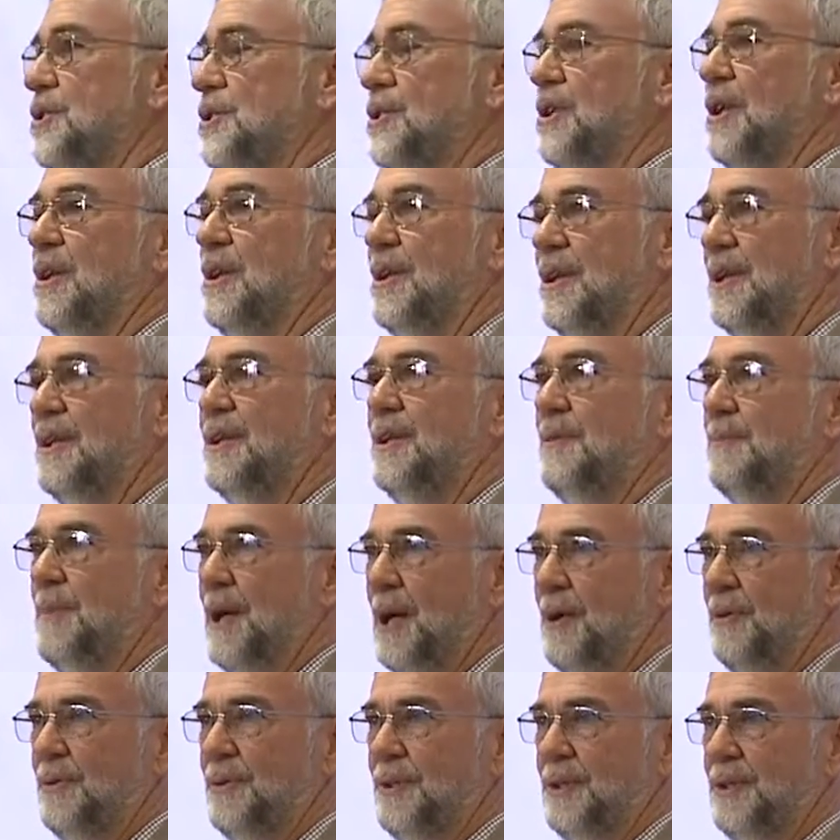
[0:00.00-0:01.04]
us to learn
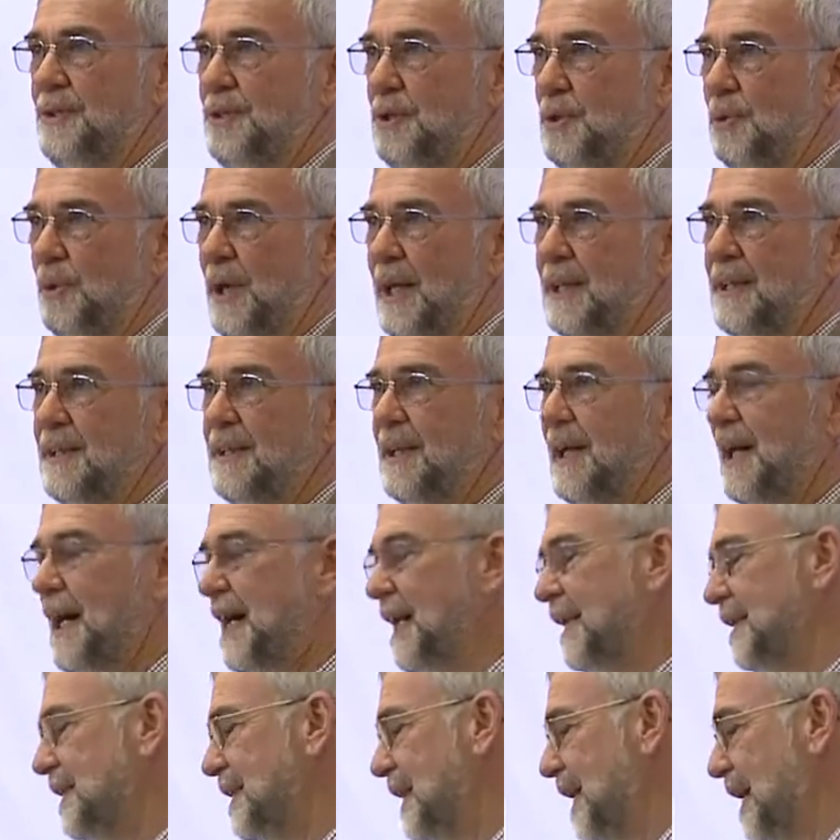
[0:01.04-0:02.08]
about the UN
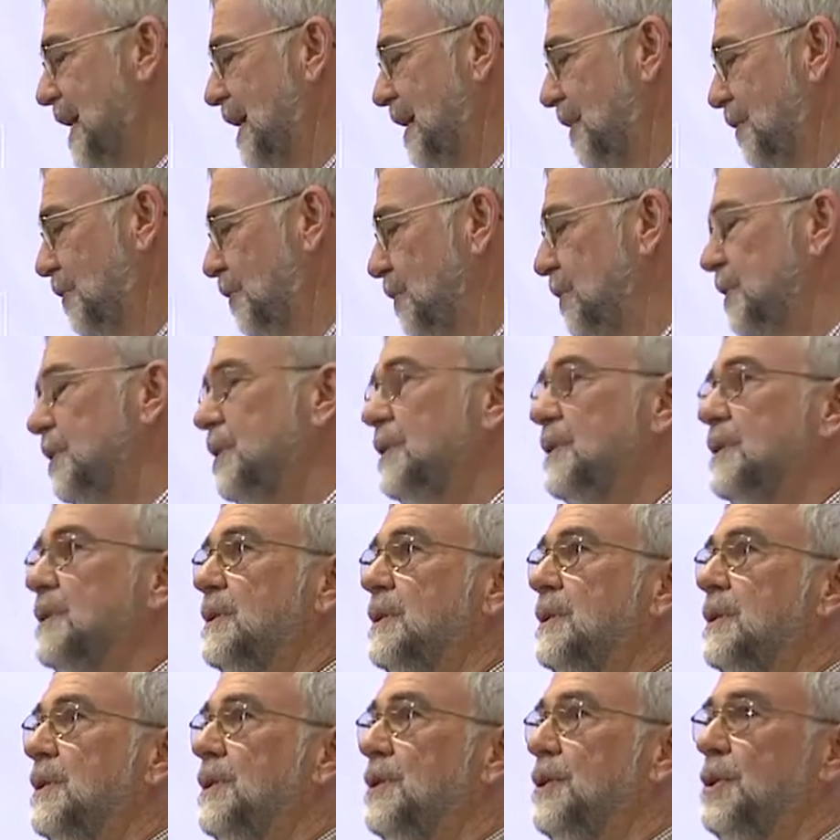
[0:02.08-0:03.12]
and how
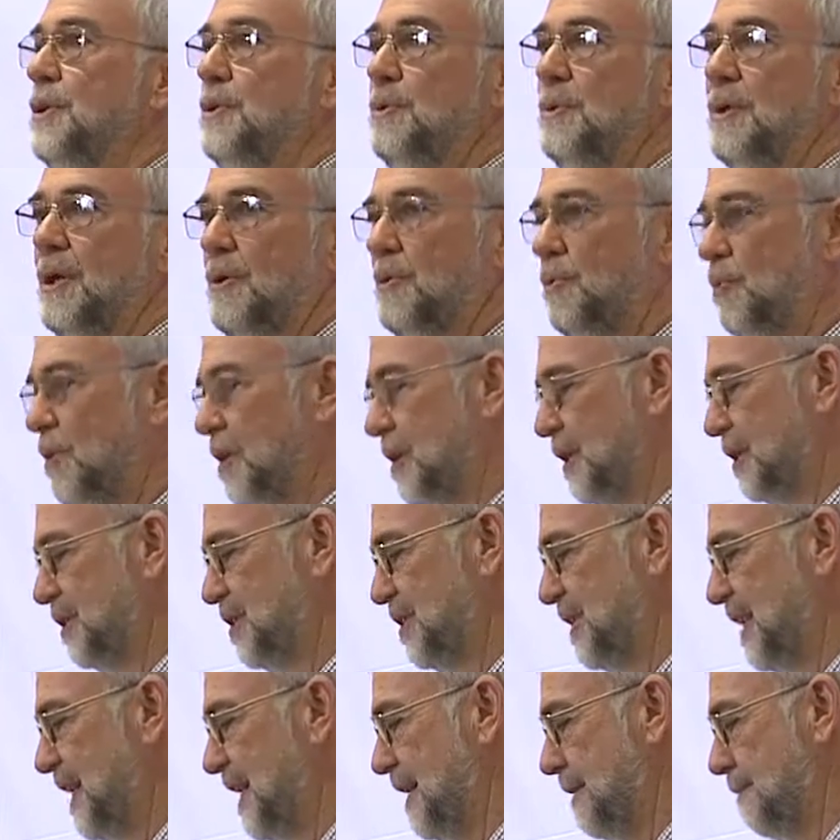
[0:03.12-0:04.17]
CUNO
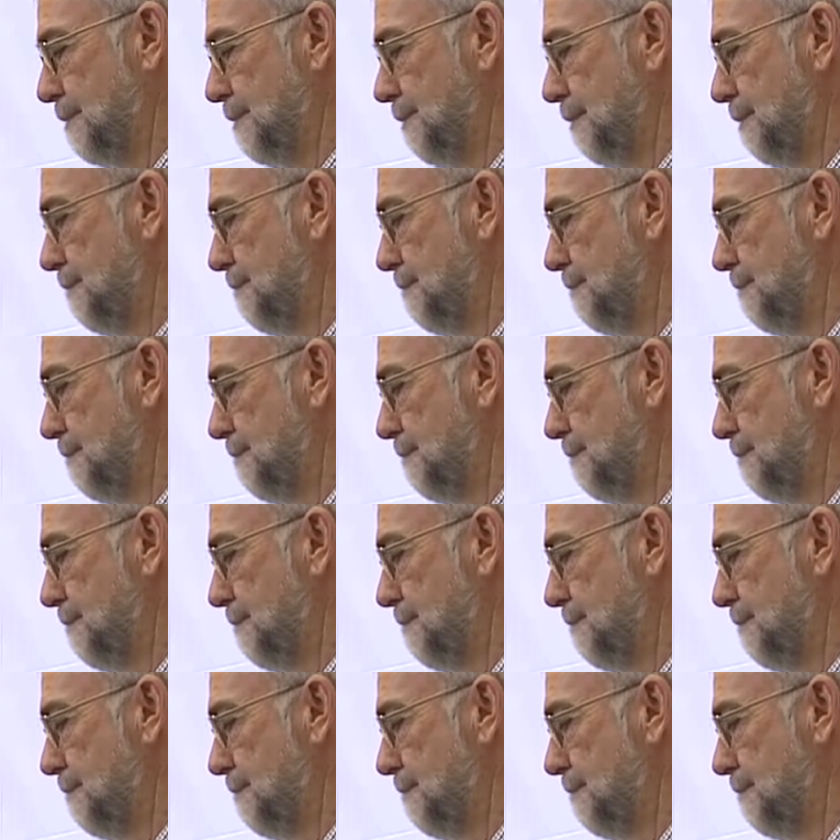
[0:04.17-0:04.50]
works there.